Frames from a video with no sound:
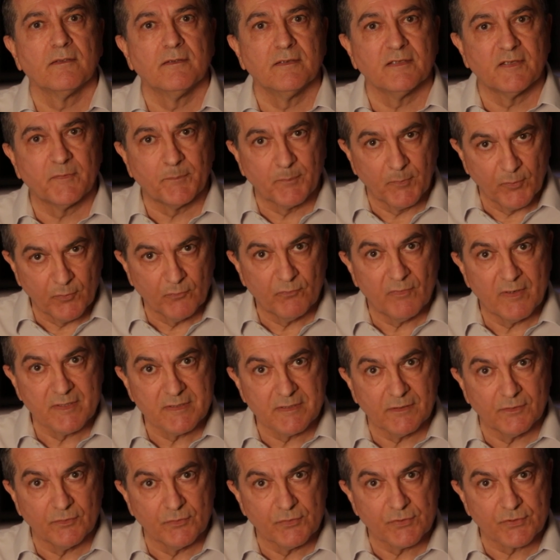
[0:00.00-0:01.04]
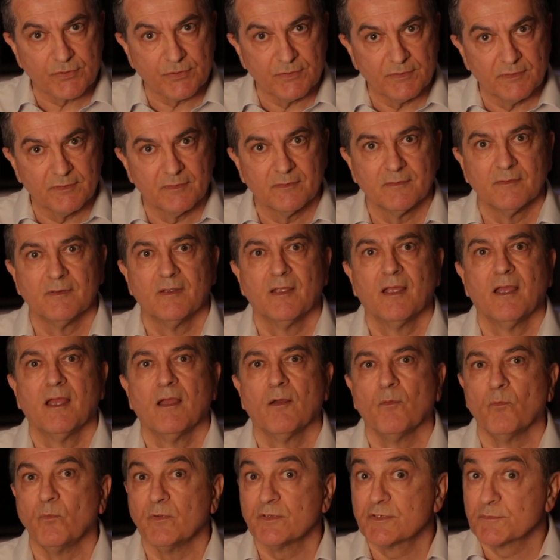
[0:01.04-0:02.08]
dispute resolution,
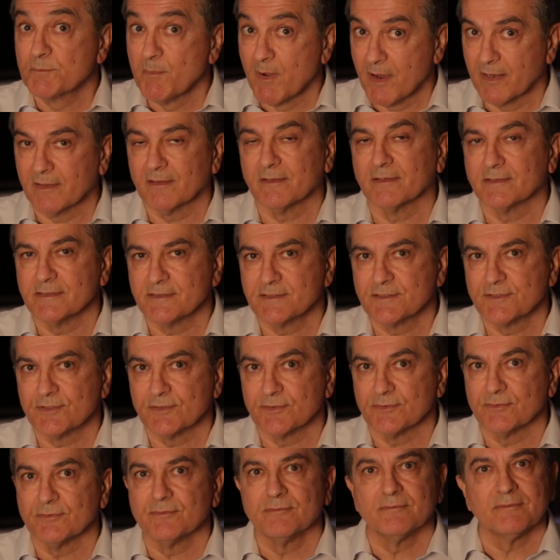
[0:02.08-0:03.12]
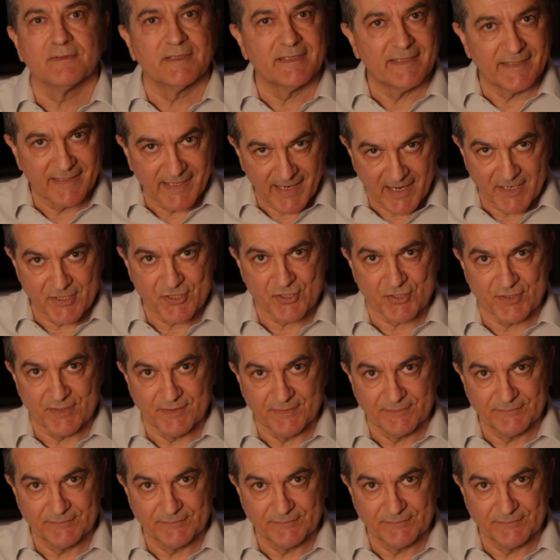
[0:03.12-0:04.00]
which might lead to litigation.